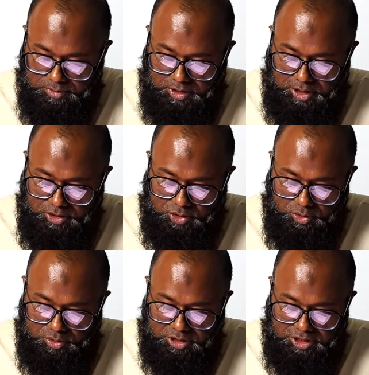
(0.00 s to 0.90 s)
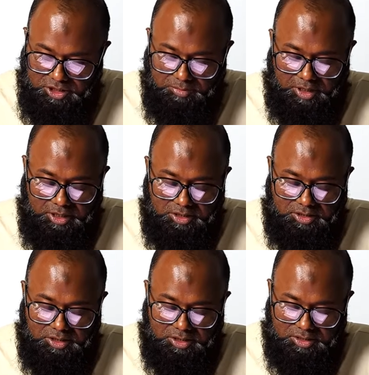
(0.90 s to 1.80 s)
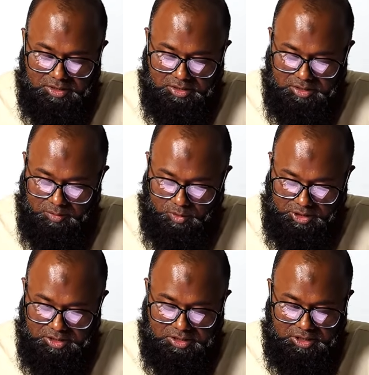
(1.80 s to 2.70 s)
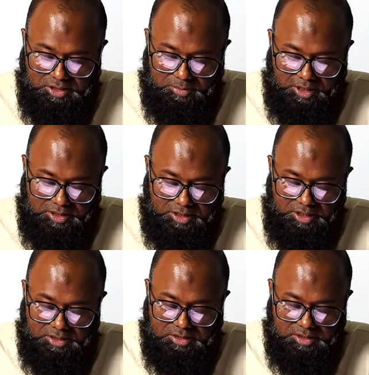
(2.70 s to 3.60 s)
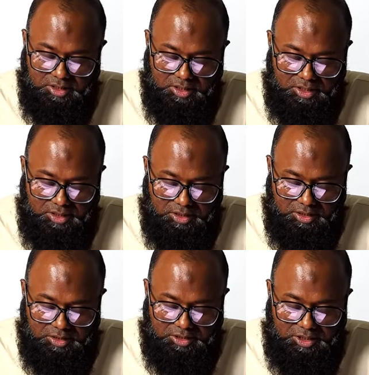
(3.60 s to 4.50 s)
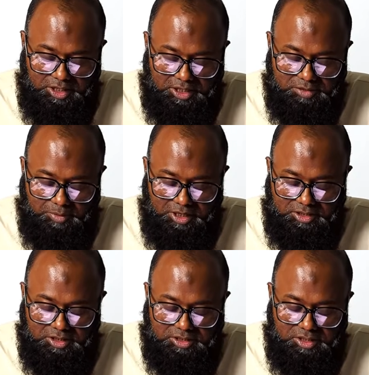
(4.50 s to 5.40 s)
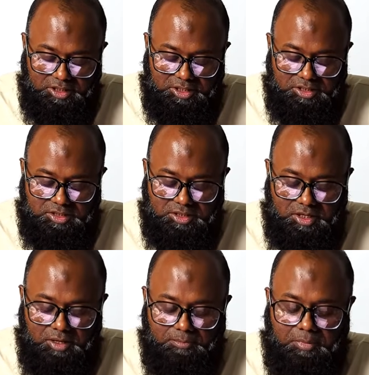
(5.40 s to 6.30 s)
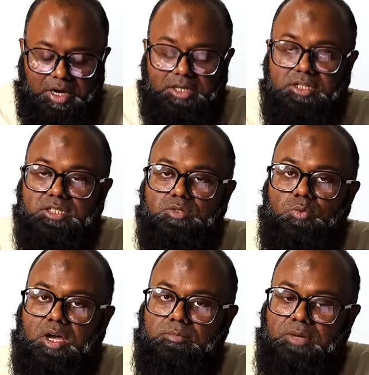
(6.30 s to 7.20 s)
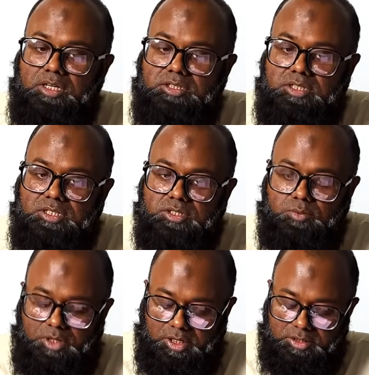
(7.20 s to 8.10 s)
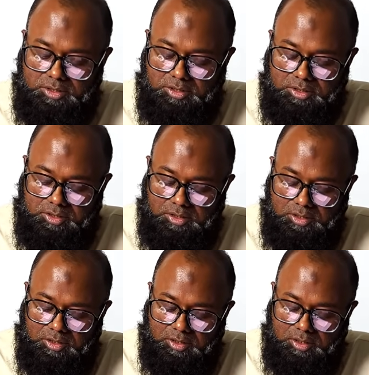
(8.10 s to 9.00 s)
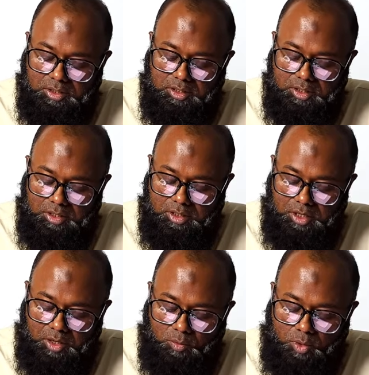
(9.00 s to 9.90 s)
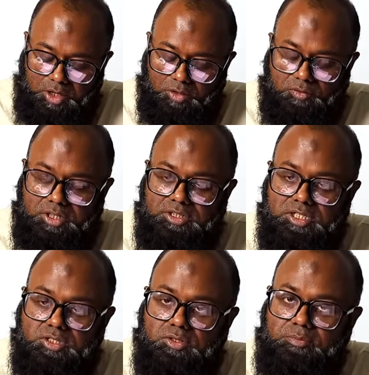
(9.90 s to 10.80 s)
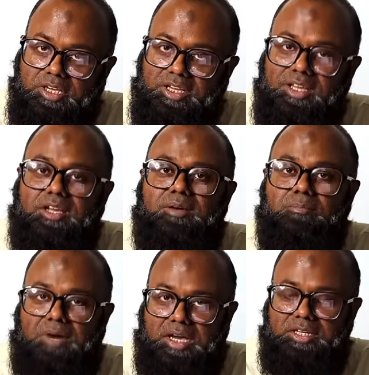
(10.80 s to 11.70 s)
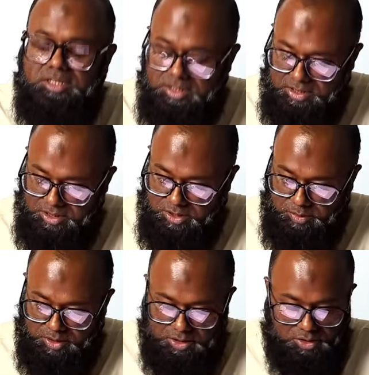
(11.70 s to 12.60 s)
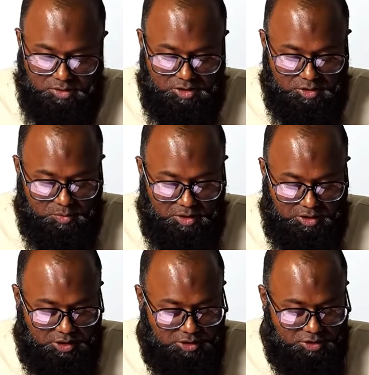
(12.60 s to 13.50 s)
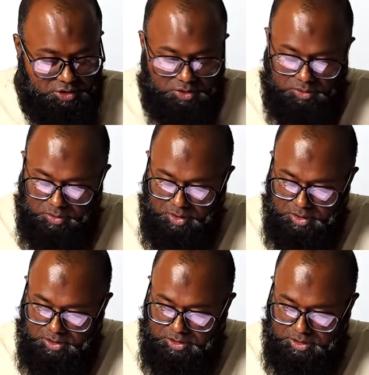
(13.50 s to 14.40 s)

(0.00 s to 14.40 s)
into dt by dx. What is dt by dx? Dx by dt is minus 1 by t squared. Now 1 over this would be minus t squared. So this one into t